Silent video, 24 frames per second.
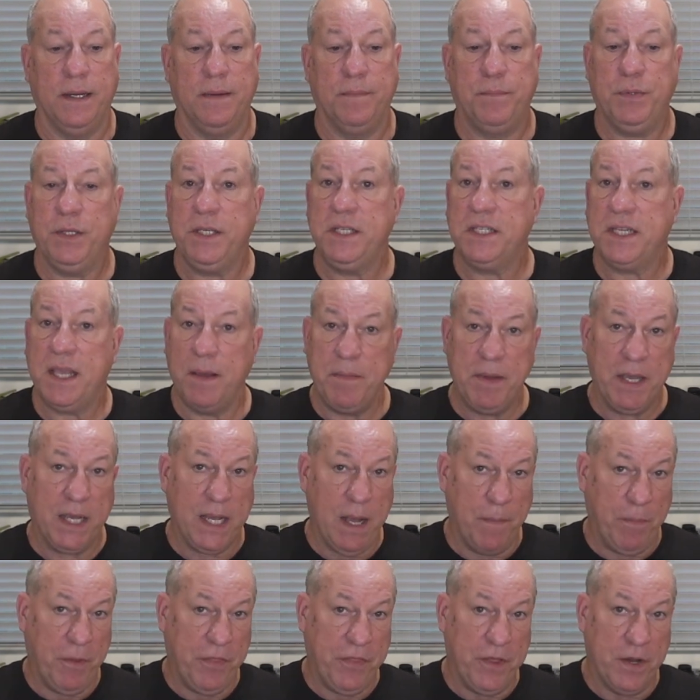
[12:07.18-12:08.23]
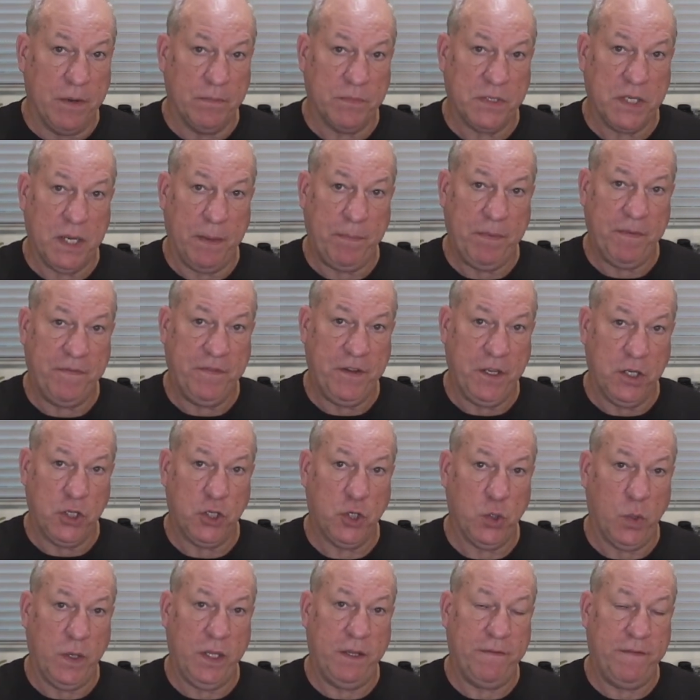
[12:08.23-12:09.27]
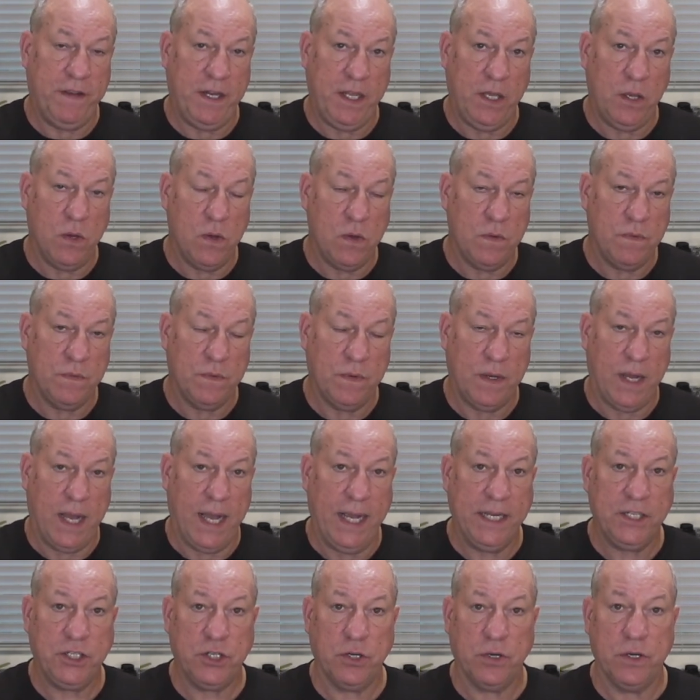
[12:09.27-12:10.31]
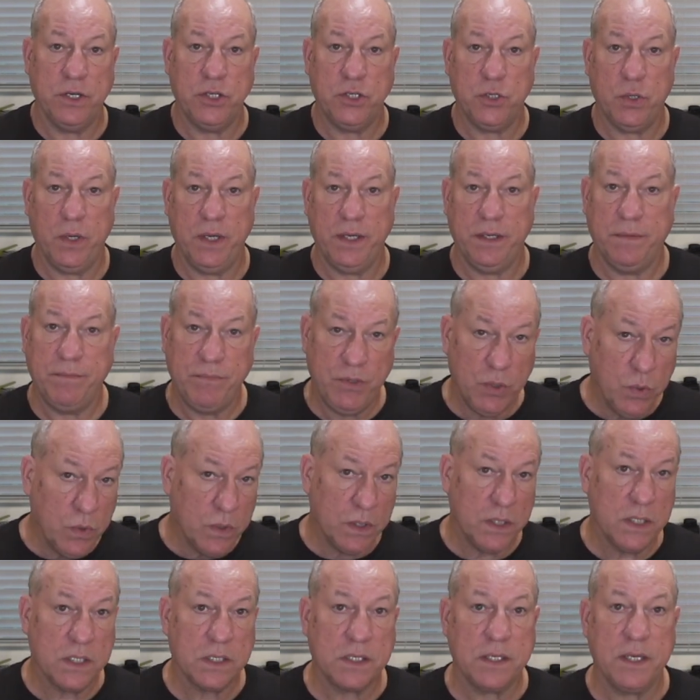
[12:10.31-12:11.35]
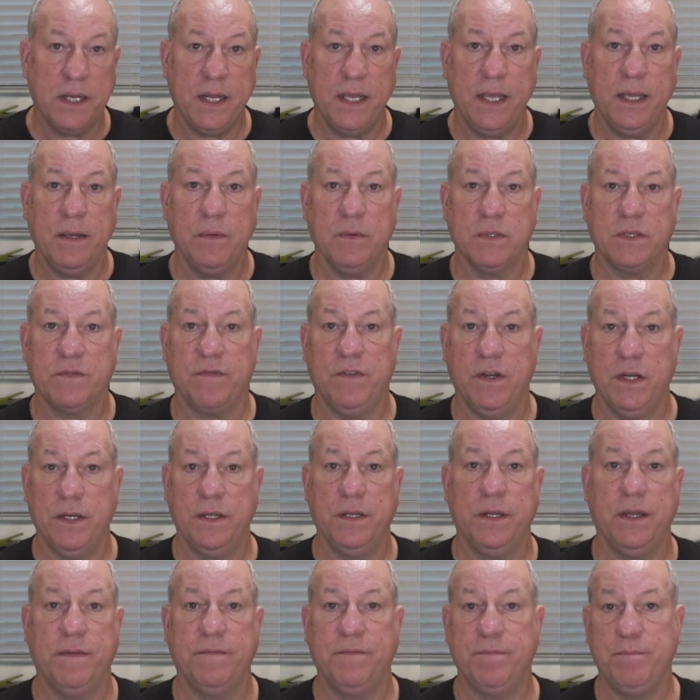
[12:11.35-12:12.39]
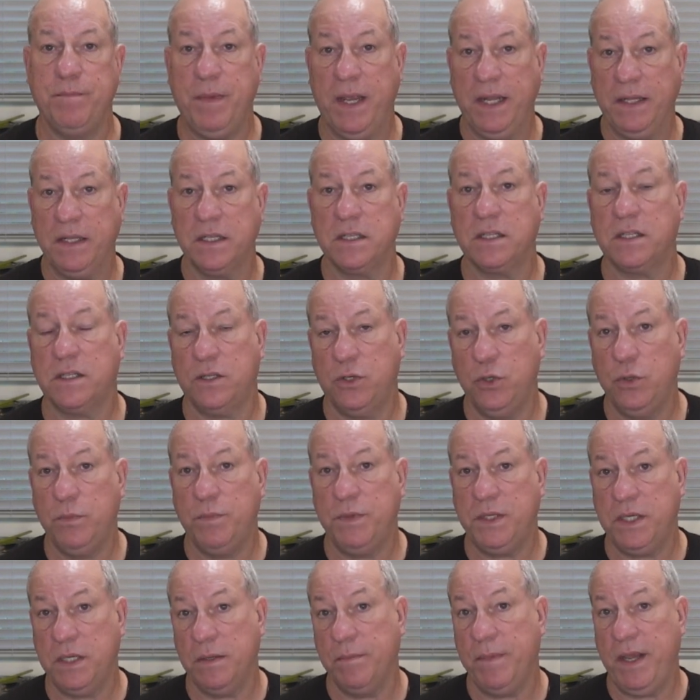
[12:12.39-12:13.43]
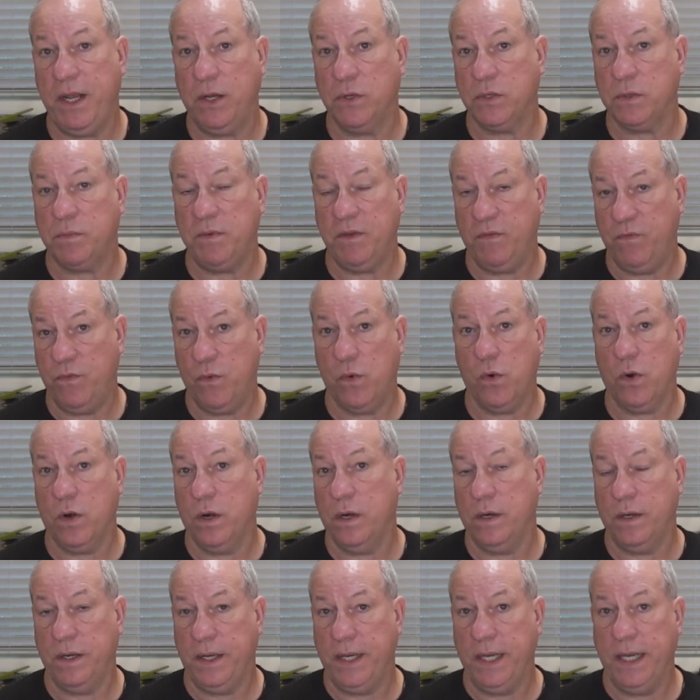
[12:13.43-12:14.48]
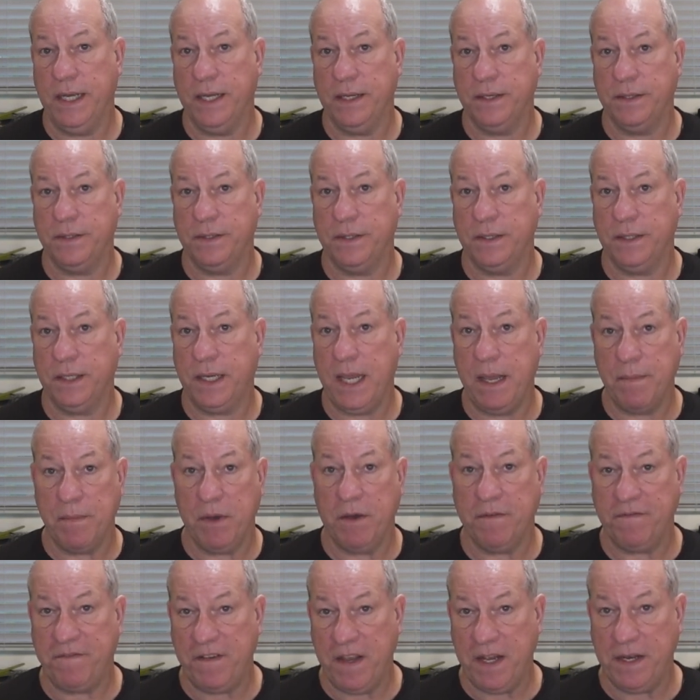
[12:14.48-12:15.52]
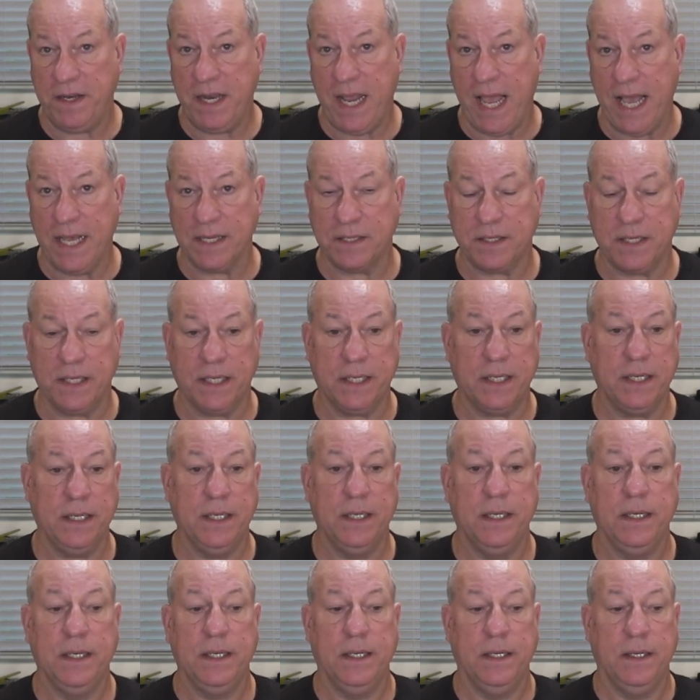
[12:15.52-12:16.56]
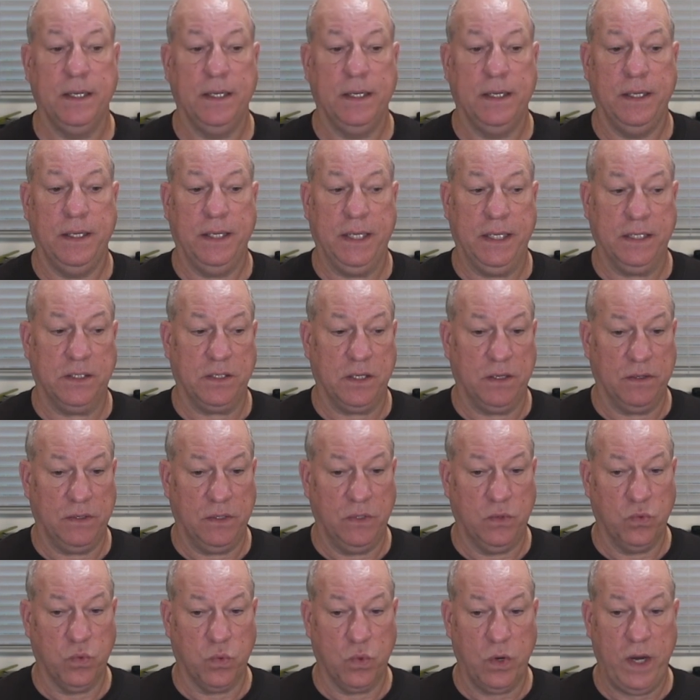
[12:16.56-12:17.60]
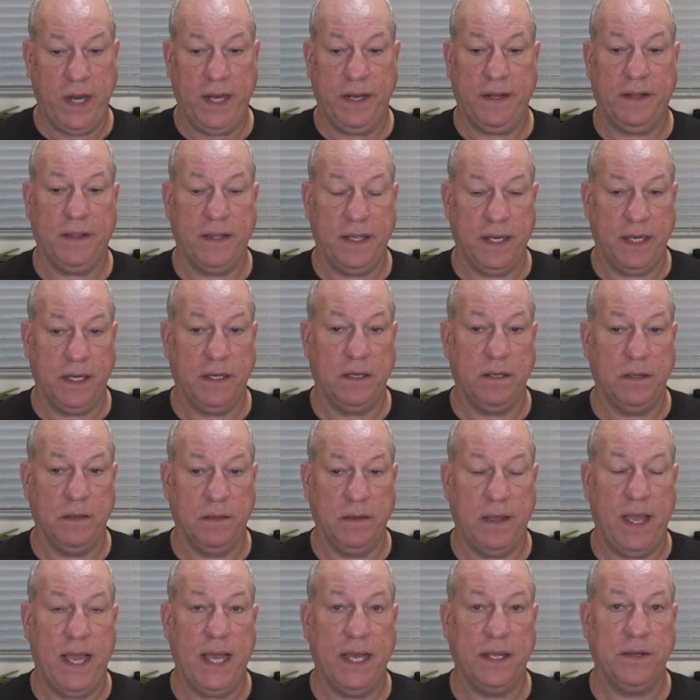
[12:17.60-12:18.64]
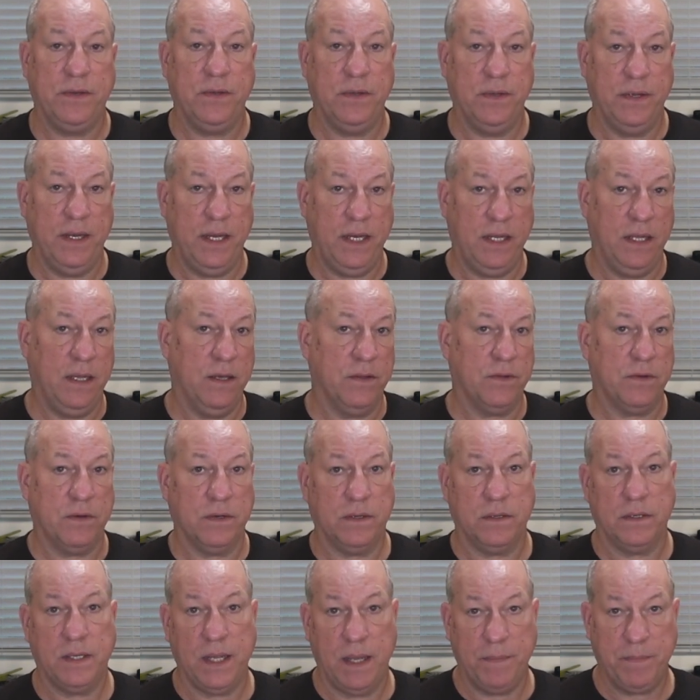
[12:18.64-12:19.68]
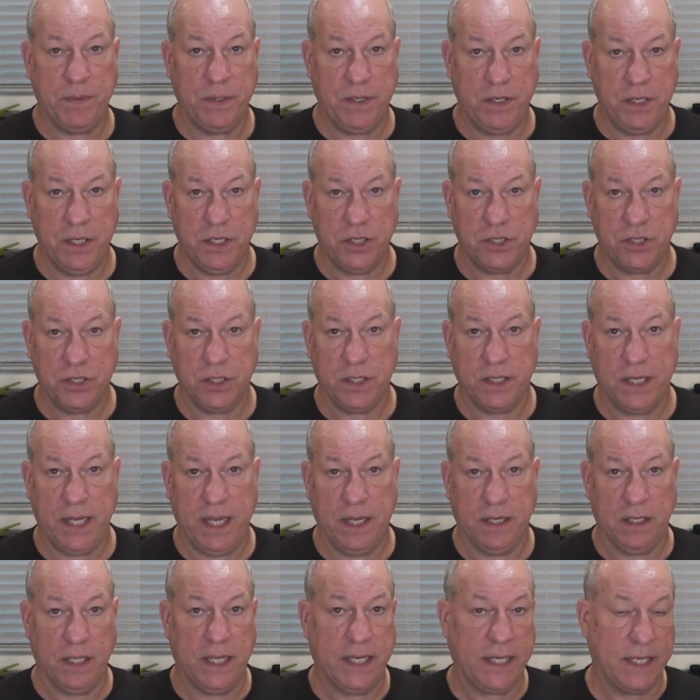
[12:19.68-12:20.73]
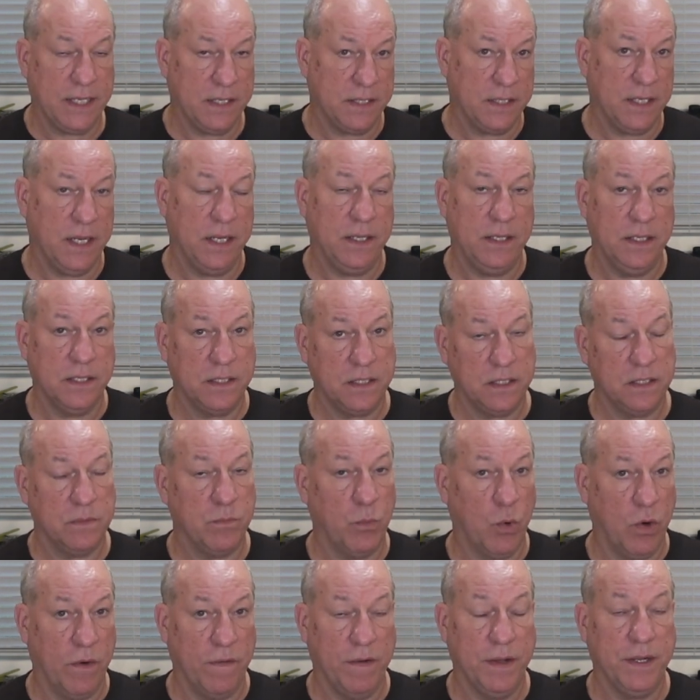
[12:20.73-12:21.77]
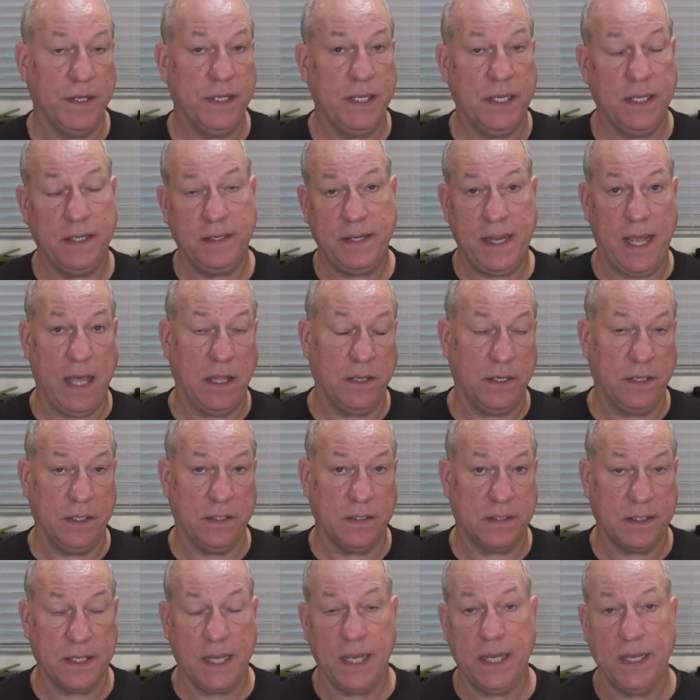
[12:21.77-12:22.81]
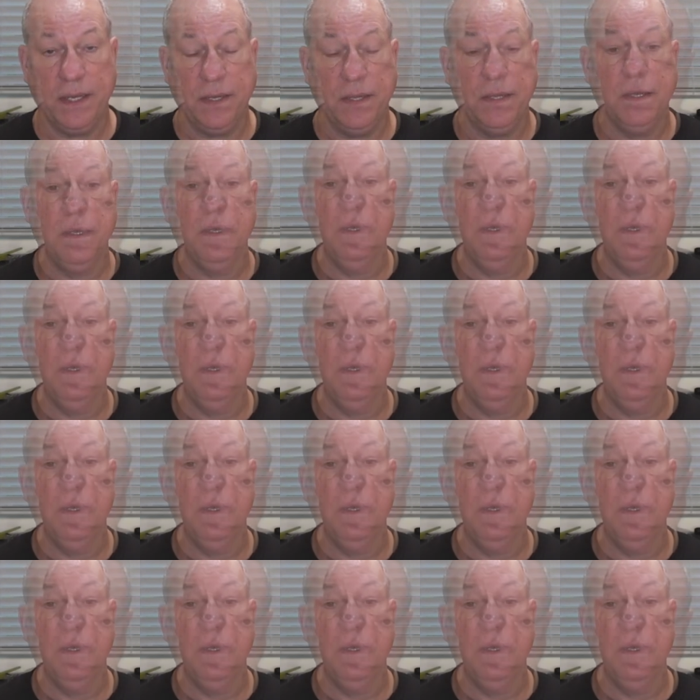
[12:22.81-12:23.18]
Please give me a couple thumbs up if you enjoyed the video. I sure enjoyed doing this today. It was fun. I've made this stewed tomatoes before, and it came out fantastic. It's a great thing to add to any other type of dish. Again, like I said, this is more on the Italian side.